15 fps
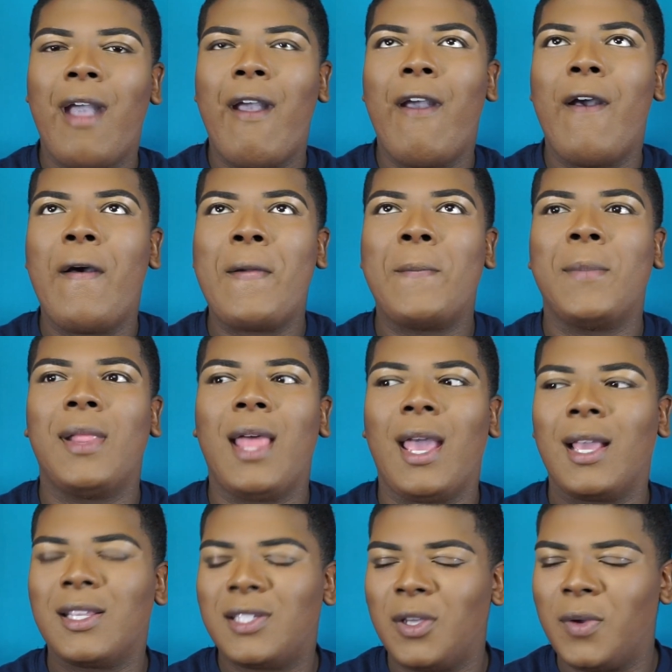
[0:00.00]
am
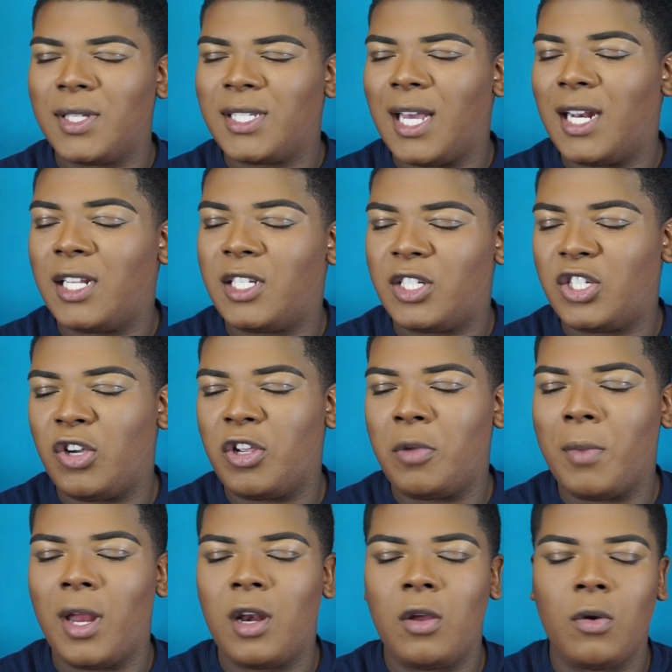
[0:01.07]
like so excited to show you
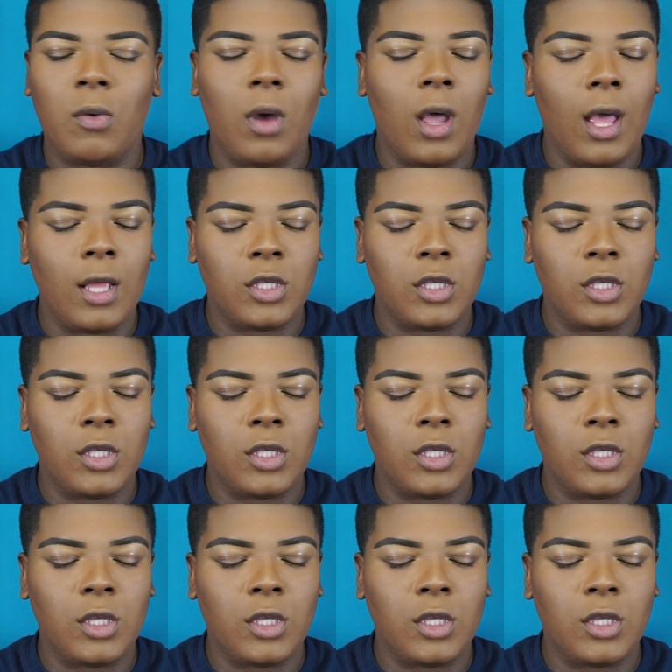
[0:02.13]
my new